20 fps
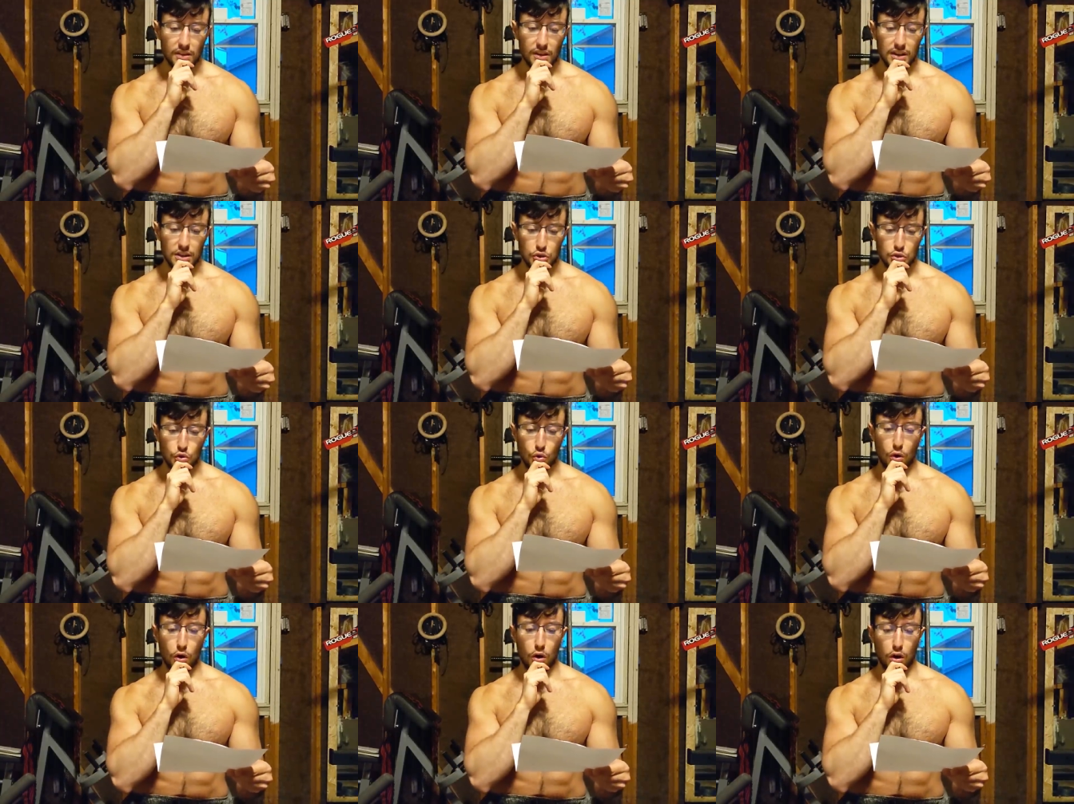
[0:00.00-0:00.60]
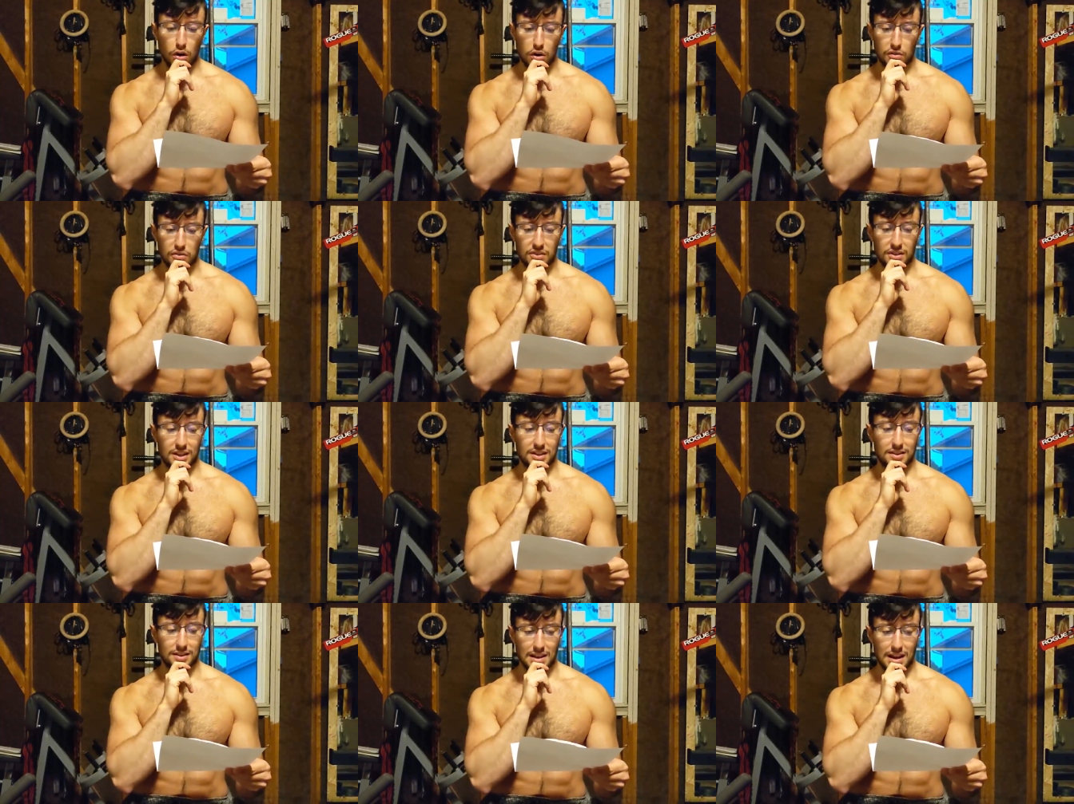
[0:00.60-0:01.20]
And so all of
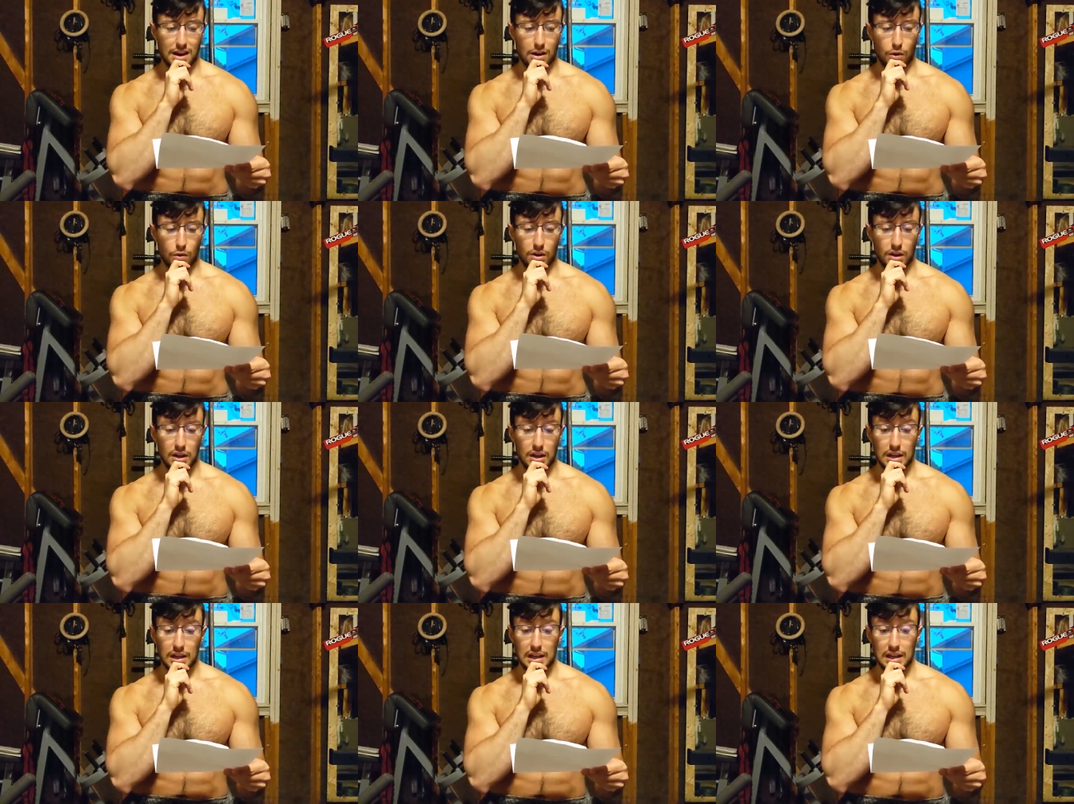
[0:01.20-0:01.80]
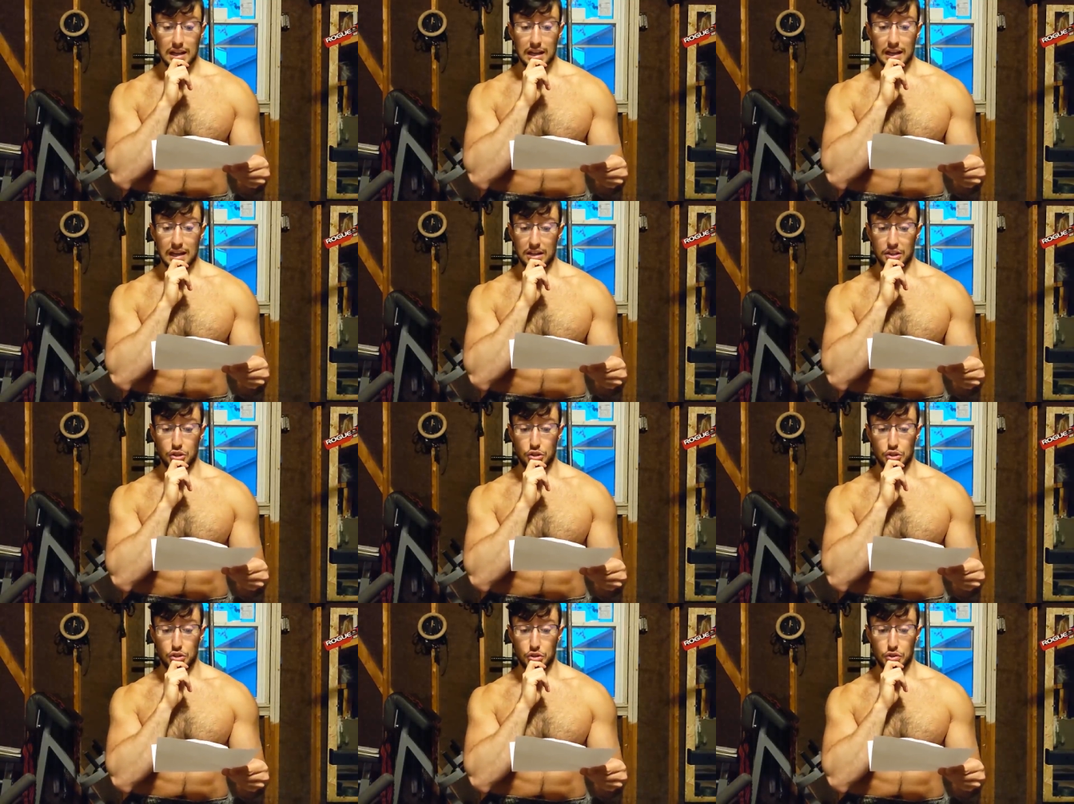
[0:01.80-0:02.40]
that now
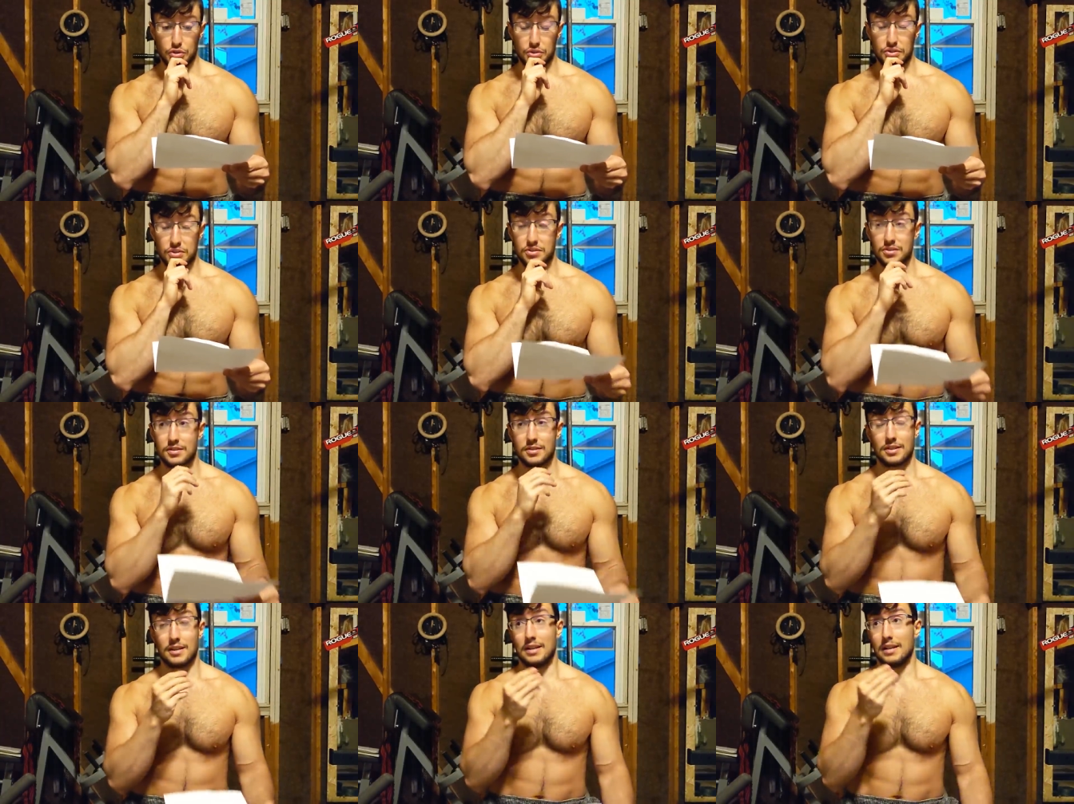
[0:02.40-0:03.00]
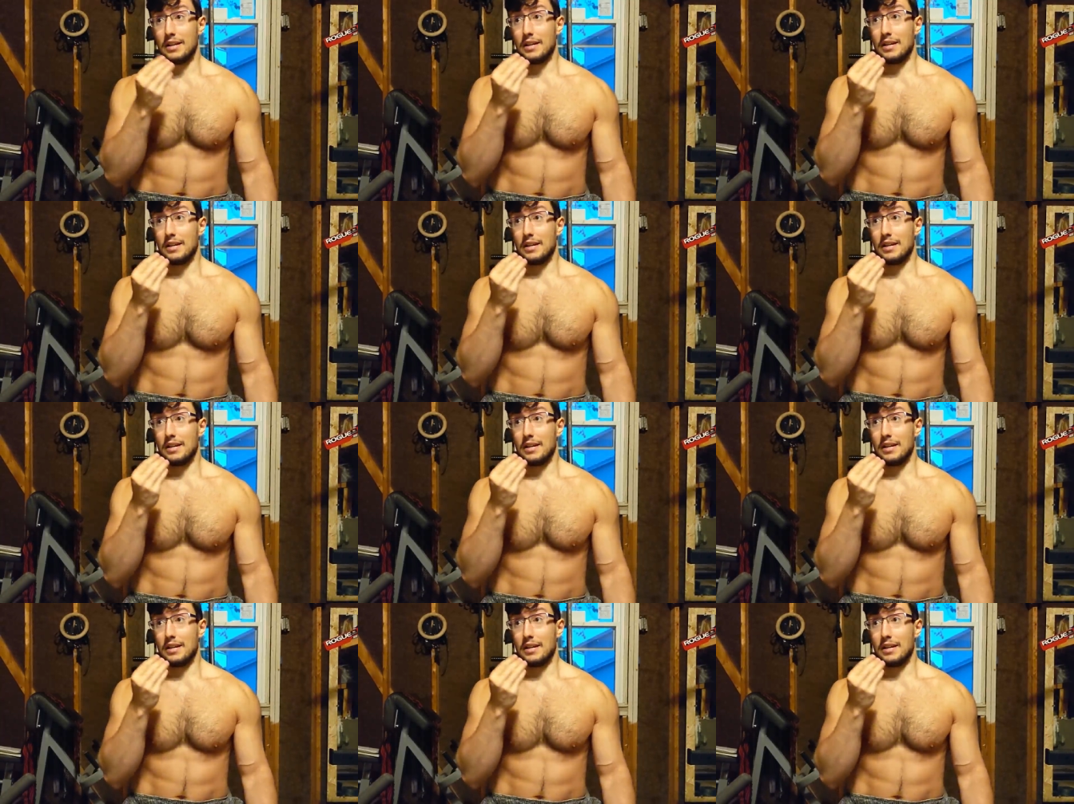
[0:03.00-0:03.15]
is just